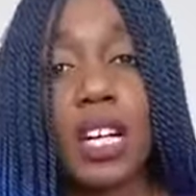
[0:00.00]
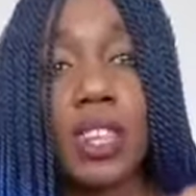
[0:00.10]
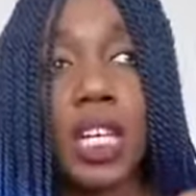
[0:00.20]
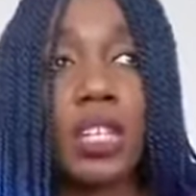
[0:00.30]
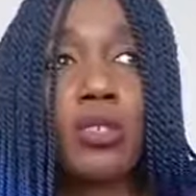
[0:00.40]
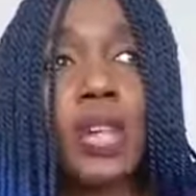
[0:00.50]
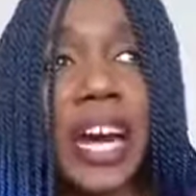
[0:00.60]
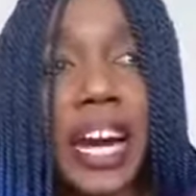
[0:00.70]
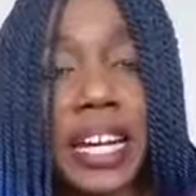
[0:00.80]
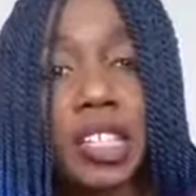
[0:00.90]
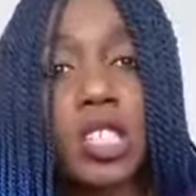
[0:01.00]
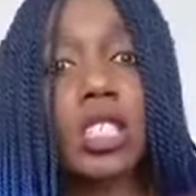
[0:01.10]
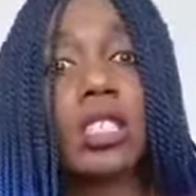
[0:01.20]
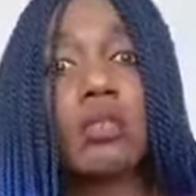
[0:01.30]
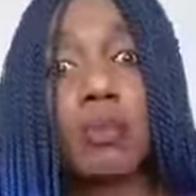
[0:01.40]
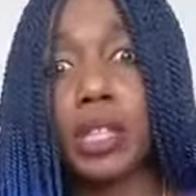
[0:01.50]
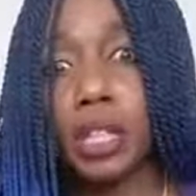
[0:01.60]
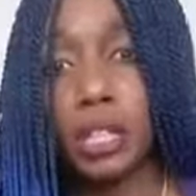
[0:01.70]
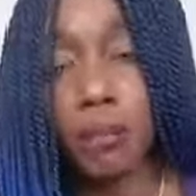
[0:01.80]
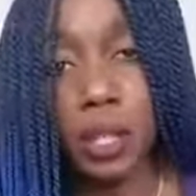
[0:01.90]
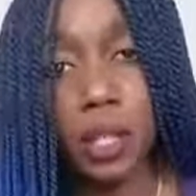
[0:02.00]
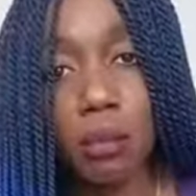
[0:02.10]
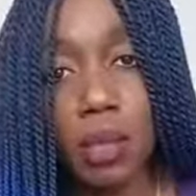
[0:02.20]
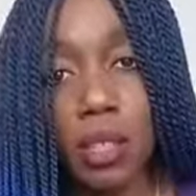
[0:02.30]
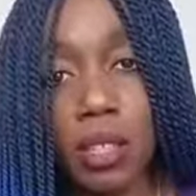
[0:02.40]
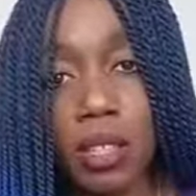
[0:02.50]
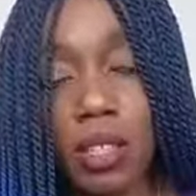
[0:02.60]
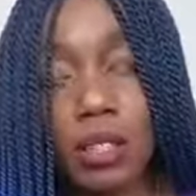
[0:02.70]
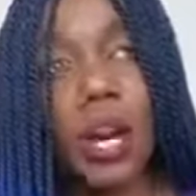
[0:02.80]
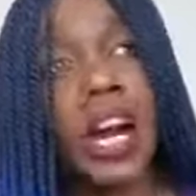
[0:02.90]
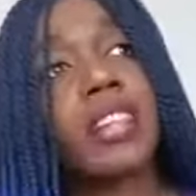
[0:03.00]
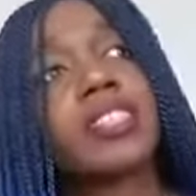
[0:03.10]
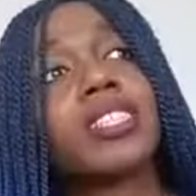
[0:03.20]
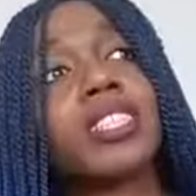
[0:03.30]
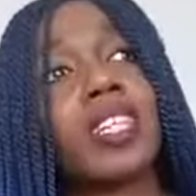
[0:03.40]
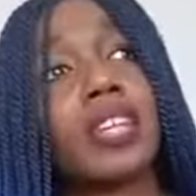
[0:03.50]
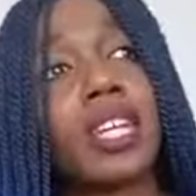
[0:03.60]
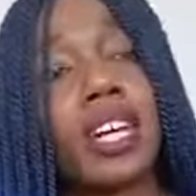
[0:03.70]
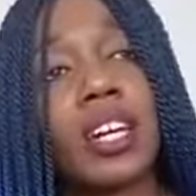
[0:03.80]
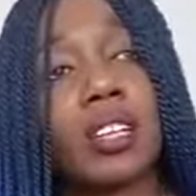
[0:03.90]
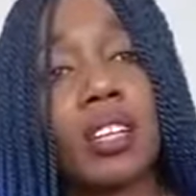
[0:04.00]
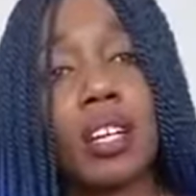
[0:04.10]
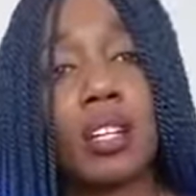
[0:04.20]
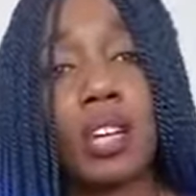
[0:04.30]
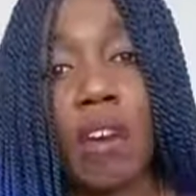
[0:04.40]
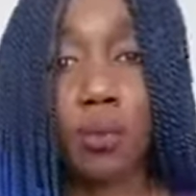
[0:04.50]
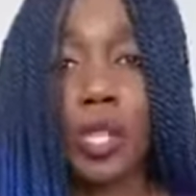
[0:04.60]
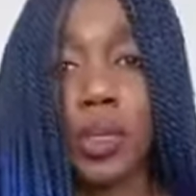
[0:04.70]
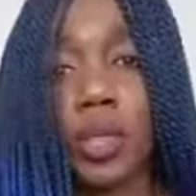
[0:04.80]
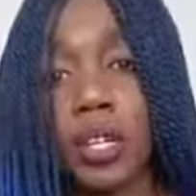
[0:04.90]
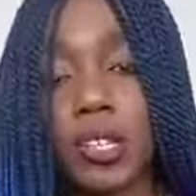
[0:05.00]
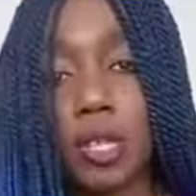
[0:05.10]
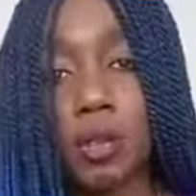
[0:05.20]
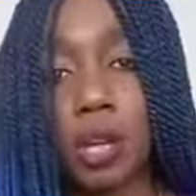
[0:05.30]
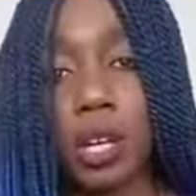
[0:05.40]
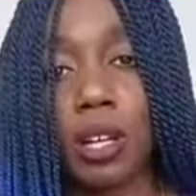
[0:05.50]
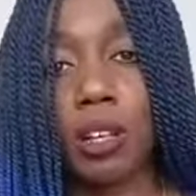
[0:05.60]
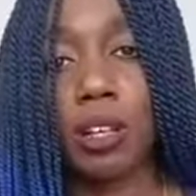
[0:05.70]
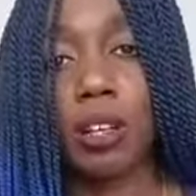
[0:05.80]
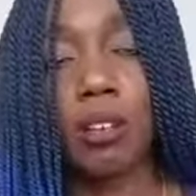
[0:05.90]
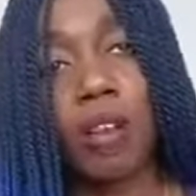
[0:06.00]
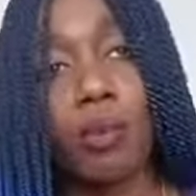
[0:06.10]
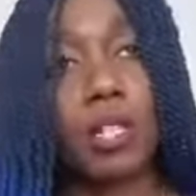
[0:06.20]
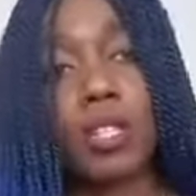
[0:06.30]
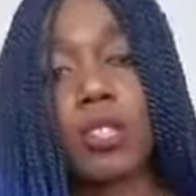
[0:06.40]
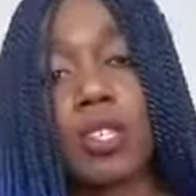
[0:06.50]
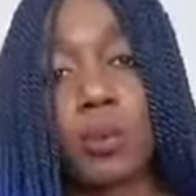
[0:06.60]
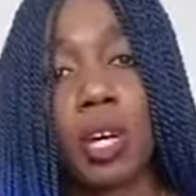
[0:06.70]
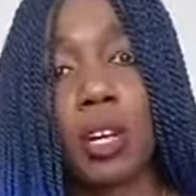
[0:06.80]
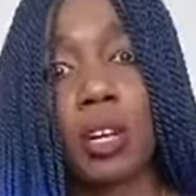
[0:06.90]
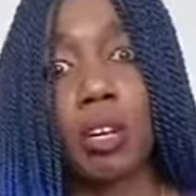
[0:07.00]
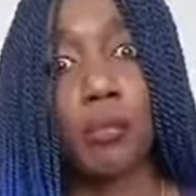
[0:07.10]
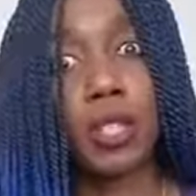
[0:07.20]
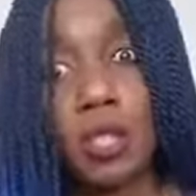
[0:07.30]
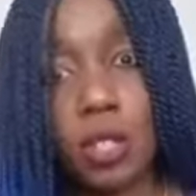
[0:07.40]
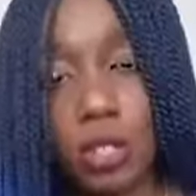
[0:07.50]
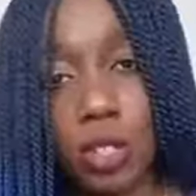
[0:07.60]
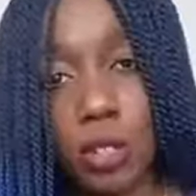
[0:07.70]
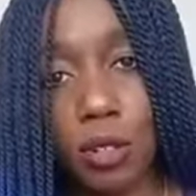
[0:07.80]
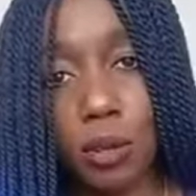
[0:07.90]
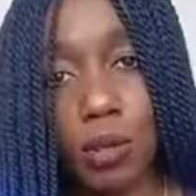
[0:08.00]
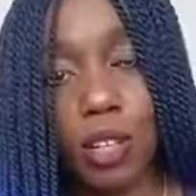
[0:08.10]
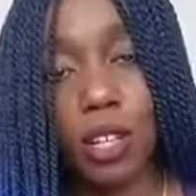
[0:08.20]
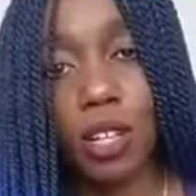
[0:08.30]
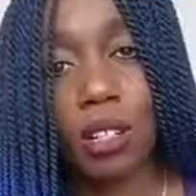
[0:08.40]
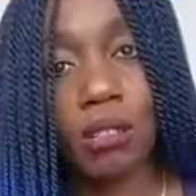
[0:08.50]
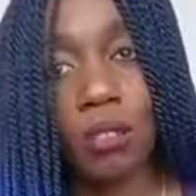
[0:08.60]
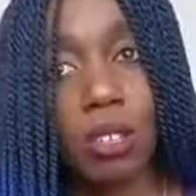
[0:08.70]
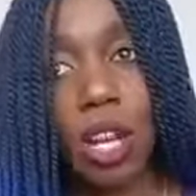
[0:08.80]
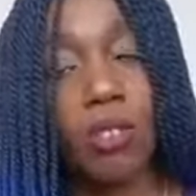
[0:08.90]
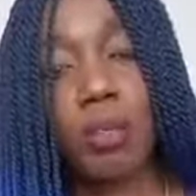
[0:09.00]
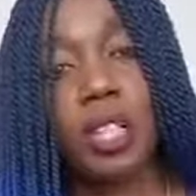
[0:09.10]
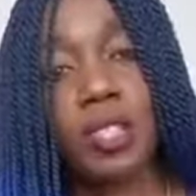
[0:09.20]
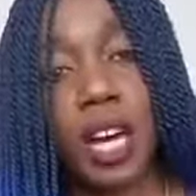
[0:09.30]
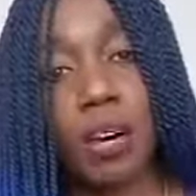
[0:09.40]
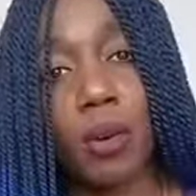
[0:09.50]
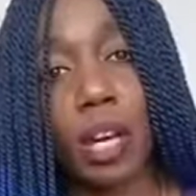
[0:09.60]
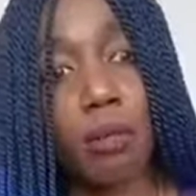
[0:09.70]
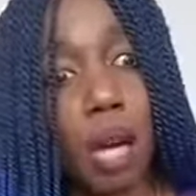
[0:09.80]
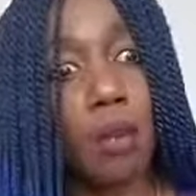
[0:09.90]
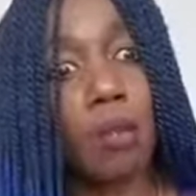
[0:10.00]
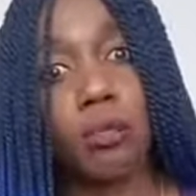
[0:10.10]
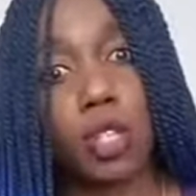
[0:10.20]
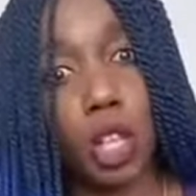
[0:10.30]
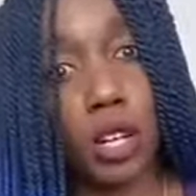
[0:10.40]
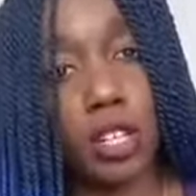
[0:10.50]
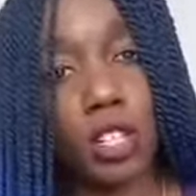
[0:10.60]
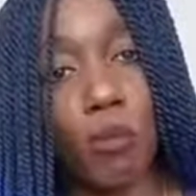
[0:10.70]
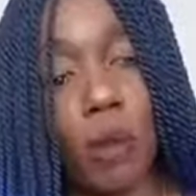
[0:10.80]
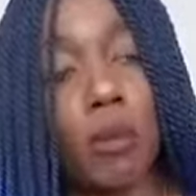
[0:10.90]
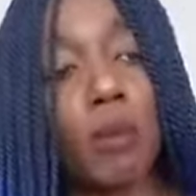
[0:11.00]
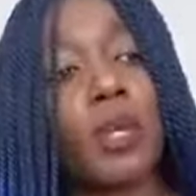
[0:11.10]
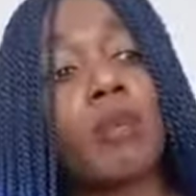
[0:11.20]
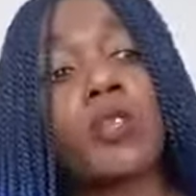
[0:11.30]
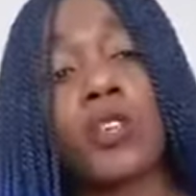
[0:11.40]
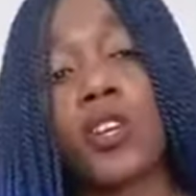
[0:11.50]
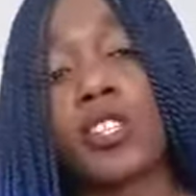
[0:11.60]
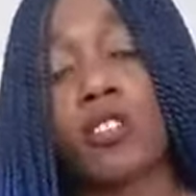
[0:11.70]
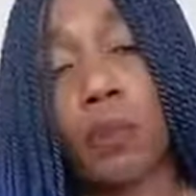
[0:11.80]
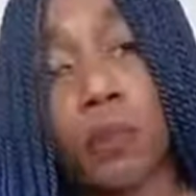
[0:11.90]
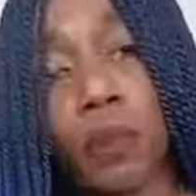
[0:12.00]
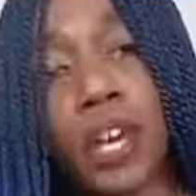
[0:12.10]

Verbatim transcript: that you actually believe them. You actually think everybody thinks this way. Everybody is this way. But it's not true. Not everybody's that way. It might be the majority of people, but the majority of people